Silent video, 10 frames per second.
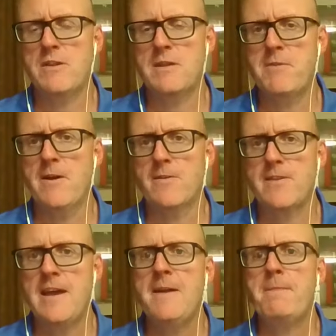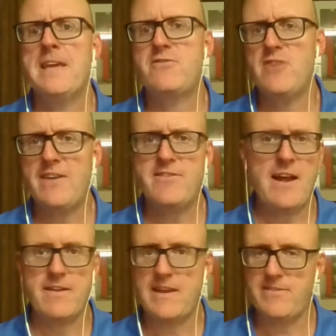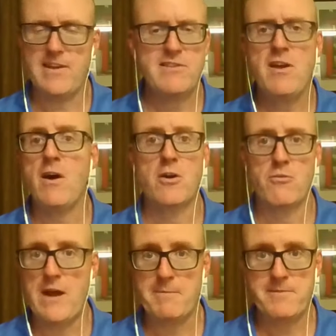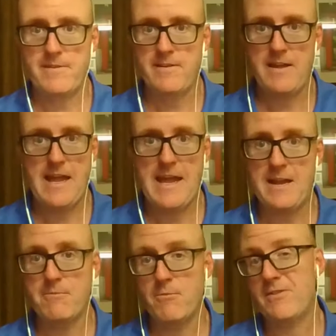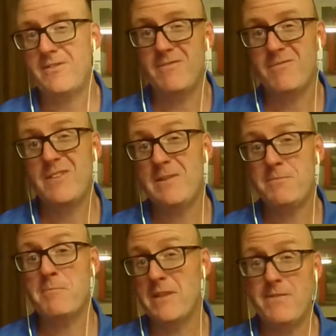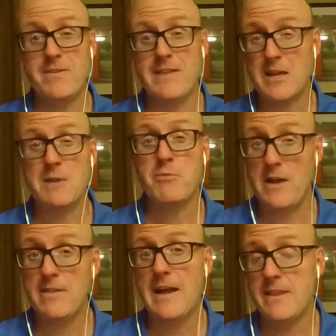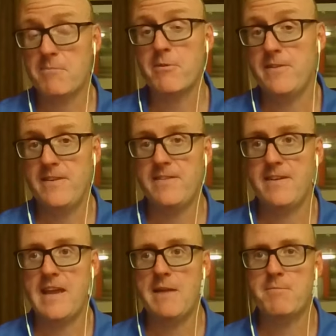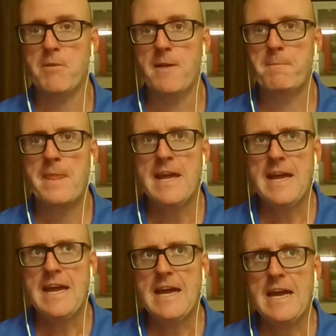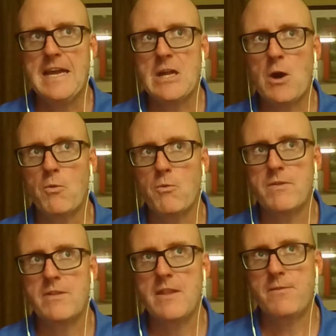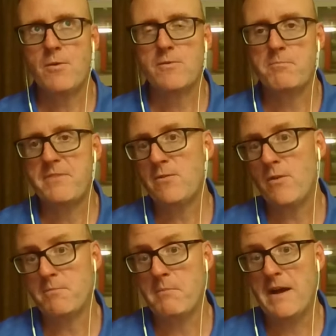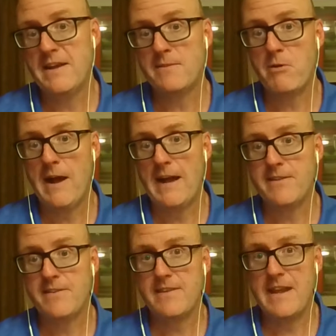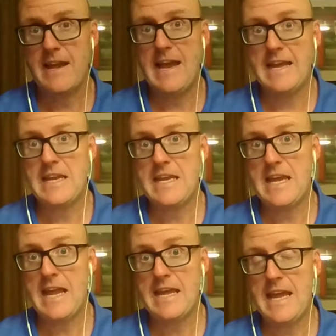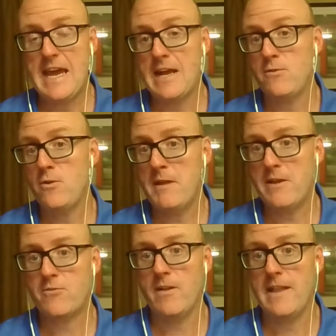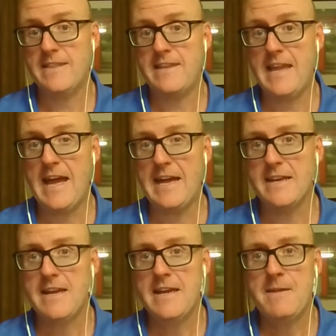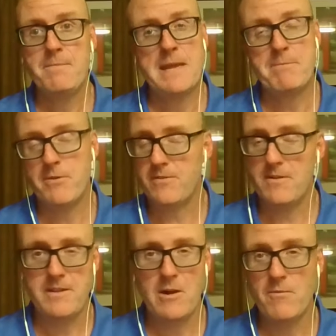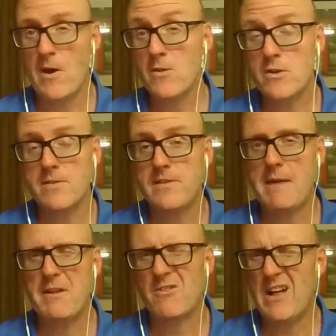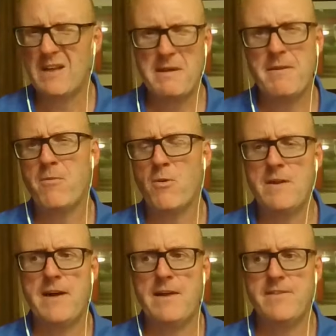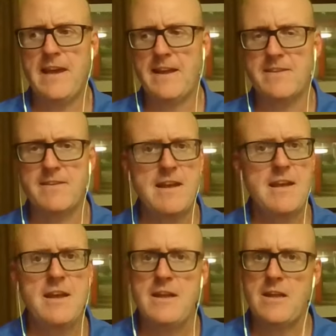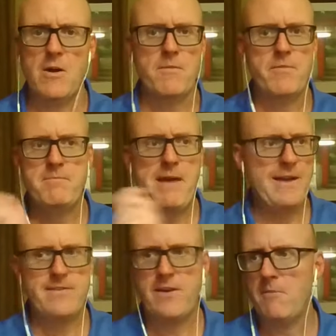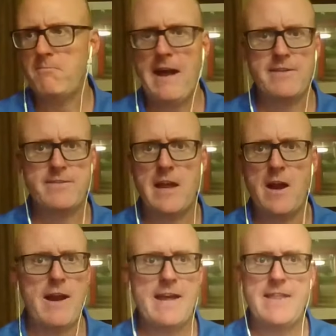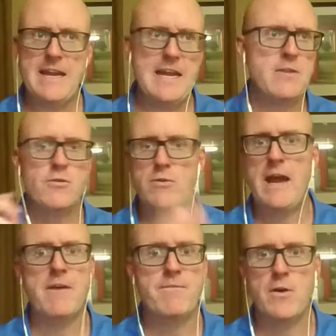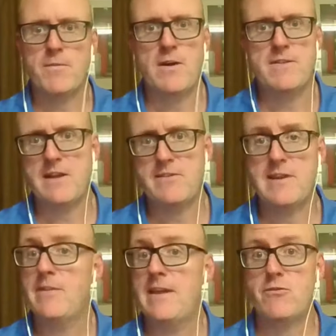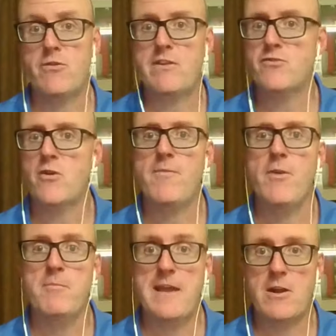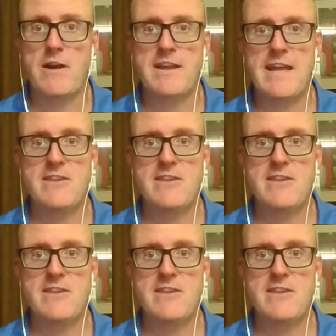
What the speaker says: with the Bills is Josh Allen gets a ton of reps, and which leads me to believe he's not going to play a lot in the preseason games. But, you know, this was Monday's practice, and he had a 2-minute drill at the end. They put, you know, very little time on the clock, maybe 45 seconds, you know, pass here, pass there. And then he threw downfield for a touchdown that Trent Sherfield made a great